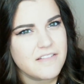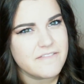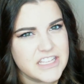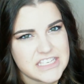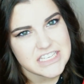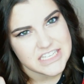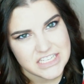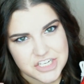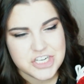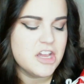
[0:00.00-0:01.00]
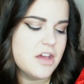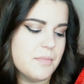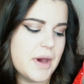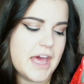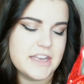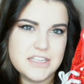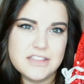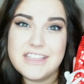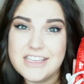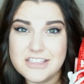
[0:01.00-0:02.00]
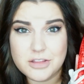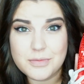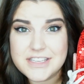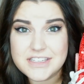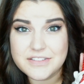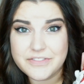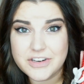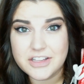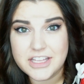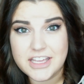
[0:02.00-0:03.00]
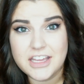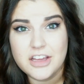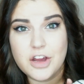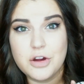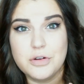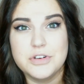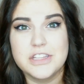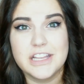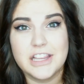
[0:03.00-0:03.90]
vintage, but these are the ones I've definitely owned the